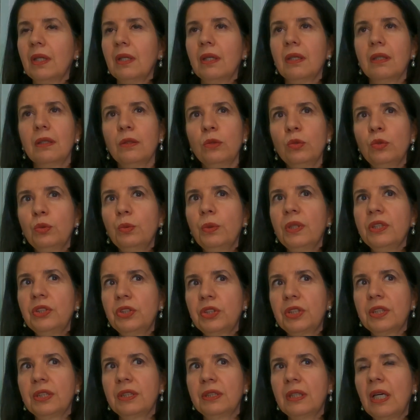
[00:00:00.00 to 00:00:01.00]
Good
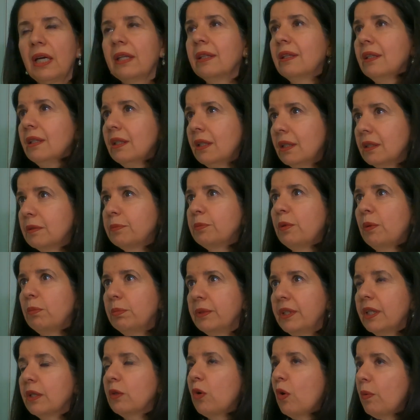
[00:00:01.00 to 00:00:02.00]
question. I think it's
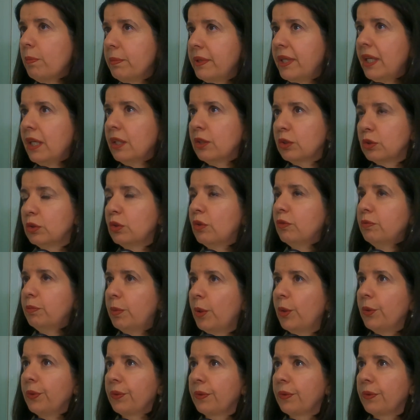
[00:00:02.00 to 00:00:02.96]
probably a combination of both.